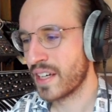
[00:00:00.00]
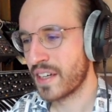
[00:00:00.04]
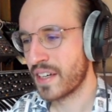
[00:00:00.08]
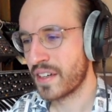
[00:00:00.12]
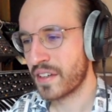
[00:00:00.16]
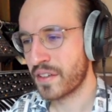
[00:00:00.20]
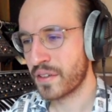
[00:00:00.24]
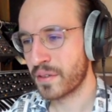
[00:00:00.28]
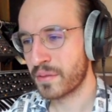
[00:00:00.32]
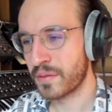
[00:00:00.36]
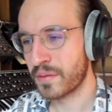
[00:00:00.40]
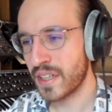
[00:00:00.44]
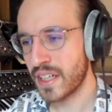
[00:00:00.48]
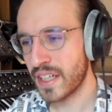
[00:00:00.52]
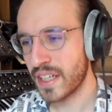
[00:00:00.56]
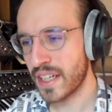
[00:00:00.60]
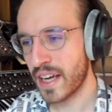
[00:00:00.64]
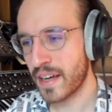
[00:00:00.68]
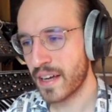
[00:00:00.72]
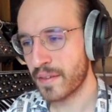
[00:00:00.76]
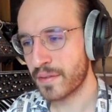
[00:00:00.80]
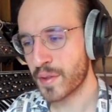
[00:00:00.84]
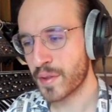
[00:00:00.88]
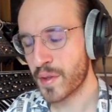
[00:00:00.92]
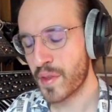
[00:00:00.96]
You really
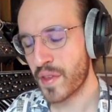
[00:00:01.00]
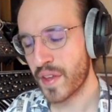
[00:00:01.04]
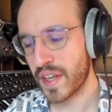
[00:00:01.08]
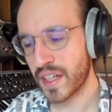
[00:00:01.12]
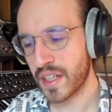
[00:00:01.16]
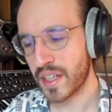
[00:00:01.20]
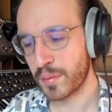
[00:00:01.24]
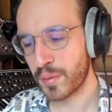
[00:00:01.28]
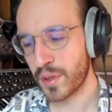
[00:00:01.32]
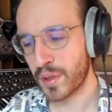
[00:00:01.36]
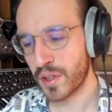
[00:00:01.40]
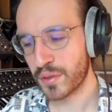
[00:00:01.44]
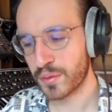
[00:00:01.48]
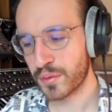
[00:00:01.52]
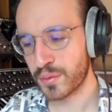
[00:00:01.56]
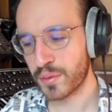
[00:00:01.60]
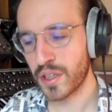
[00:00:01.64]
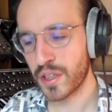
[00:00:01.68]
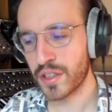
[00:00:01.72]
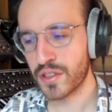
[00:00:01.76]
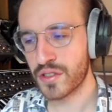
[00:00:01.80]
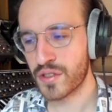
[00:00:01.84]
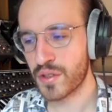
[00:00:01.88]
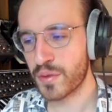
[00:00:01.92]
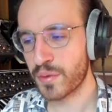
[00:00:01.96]
have to think about
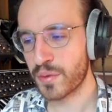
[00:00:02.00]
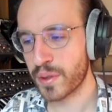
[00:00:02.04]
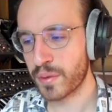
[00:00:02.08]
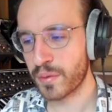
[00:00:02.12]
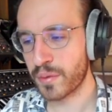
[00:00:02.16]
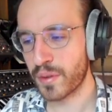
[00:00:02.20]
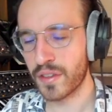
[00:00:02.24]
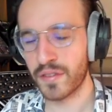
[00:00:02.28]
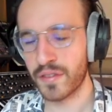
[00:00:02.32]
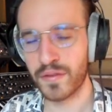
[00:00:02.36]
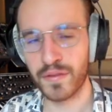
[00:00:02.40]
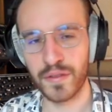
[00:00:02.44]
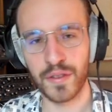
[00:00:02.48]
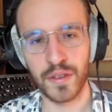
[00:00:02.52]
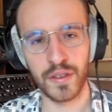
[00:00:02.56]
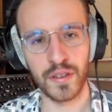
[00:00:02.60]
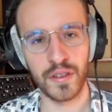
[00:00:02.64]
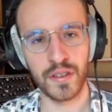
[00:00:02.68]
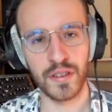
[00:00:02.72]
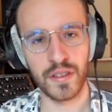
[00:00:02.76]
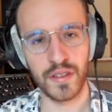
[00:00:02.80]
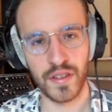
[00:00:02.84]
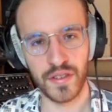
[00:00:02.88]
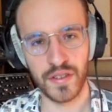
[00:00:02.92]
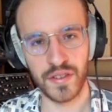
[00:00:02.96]
what do we want
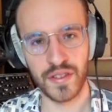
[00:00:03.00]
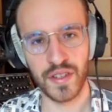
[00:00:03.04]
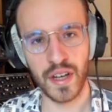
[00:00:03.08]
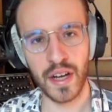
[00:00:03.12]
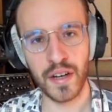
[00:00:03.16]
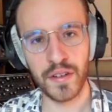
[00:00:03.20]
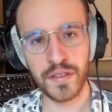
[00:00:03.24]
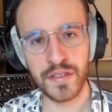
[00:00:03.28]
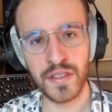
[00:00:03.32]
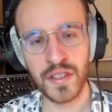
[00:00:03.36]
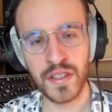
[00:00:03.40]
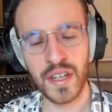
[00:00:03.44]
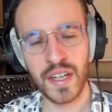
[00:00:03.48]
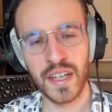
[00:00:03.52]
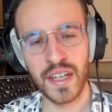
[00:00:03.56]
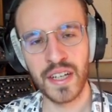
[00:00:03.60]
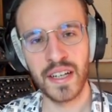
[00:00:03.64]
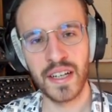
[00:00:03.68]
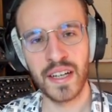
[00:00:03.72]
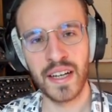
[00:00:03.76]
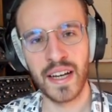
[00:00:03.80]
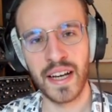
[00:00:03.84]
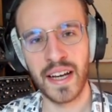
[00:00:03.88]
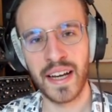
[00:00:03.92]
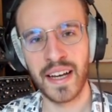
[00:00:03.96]
for the sound
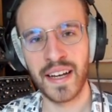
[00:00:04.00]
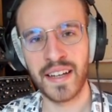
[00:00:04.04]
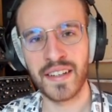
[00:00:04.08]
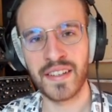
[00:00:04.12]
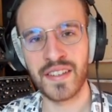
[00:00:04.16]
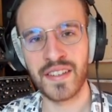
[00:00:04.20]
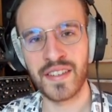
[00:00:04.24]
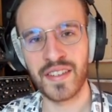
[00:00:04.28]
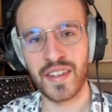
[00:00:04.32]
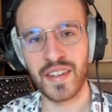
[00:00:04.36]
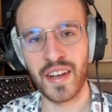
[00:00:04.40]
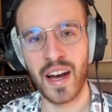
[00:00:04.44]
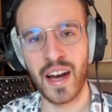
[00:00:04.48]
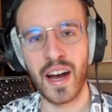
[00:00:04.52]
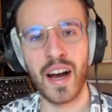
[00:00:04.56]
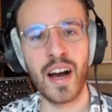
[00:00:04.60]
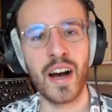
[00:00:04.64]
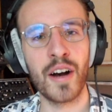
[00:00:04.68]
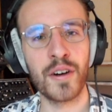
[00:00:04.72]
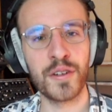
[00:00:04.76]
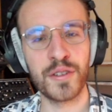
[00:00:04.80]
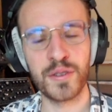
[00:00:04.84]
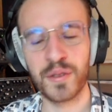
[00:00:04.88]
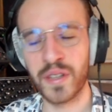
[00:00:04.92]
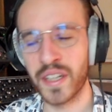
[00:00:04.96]
and
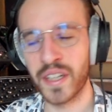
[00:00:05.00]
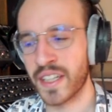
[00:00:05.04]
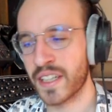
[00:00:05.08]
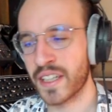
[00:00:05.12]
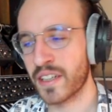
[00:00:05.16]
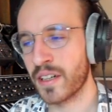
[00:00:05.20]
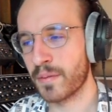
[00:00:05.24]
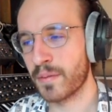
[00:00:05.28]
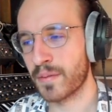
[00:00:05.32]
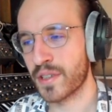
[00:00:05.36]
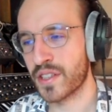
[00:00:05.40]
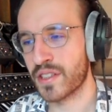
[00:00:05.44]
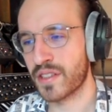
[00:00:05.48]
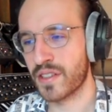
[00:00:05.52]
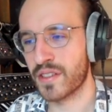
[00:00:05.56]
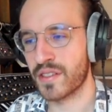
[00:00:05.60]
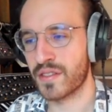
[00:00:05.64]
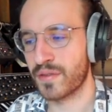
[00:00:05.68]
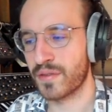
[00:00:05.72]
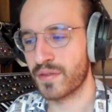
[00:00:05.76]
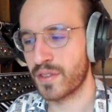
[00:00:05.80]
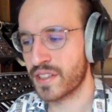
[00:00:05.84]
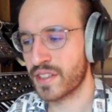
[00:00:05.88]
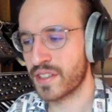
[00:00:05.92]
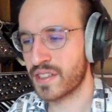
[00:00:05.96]
how do I accomplish this.
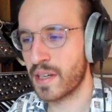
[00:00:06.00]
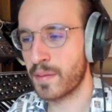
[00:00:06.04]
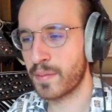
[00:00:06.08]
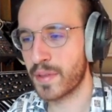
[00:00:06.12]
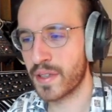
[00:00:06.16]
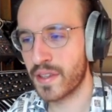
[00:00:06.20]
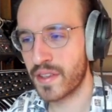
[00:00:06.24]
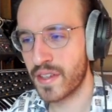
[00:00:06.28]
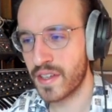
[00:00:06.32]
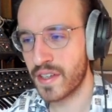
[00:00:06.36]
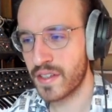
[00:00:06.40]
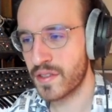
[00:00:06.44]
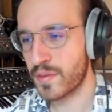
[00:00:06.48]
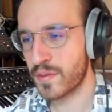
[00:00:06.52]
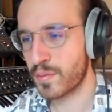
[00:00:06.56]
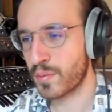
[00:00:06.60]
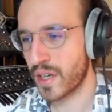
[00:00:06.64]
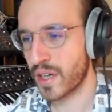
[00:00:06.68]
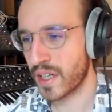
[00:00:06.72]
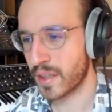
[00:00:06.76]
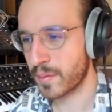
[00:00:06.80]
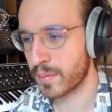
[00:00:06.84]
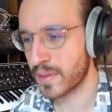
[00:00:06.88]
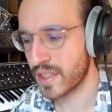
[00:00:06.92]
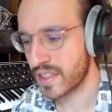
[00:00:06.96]
For example, this
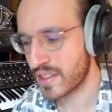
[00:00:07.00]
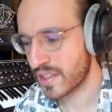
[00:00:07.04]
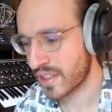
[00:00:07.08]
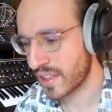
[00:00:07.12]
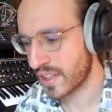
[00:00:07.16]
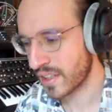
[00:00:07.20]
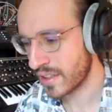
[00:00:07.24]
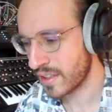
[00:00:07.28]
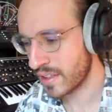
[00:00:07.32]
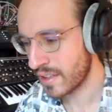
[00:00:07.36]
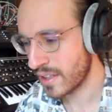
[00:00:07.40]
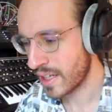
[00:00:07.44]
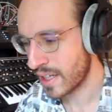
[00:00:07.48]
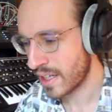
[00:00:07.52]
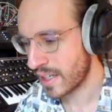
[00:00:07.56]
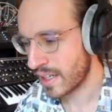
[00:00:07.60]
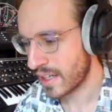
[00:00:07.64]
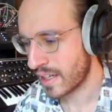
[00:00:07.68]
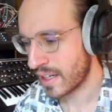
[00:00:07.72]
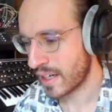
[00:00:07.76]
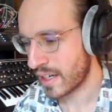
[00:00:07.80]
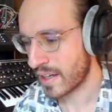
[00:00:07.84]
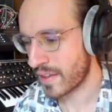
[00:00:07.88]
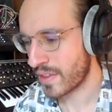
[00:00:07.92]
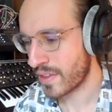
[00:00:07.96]
breakbeat here,
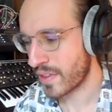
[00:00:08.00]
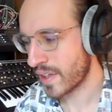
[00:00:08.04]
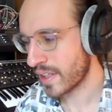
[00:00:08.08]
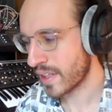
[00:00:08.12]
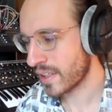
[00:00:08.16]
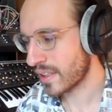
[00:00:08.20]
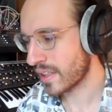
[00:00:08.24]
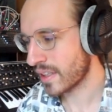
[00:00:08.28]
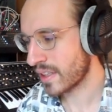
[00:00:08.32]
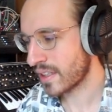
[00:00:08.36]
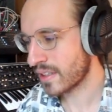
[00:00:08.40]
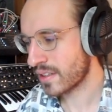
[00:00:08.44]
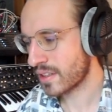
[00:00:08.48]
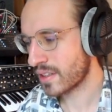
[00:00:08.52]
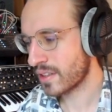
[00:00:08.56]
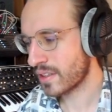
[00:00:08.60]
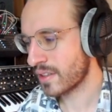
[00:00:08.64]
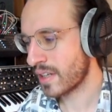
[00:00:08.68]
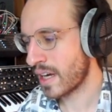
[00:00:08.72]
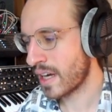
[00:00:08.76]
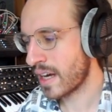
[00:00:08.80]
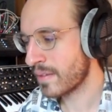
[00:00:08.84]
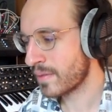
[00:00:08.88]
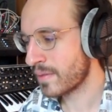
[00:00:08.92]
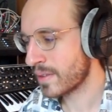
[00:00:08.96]
I think it could
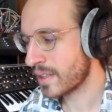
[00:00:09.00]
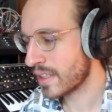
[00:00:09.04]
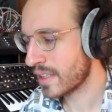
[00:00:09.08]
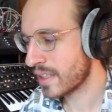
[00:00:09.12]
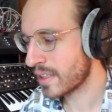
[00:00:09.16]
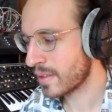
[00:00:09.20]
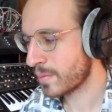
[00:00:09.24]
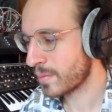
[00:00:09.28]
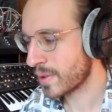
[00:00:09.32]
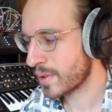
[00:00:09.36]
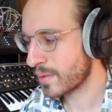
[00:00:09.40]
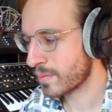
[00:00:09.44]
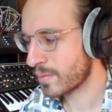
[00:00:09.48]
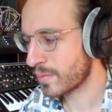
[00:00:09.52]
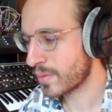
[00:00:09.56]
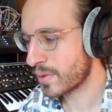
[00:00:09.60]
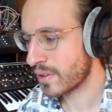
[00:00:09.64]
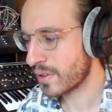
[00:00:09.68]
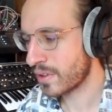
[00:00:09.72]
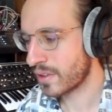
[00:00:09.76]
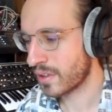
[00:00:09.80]
have a little bit more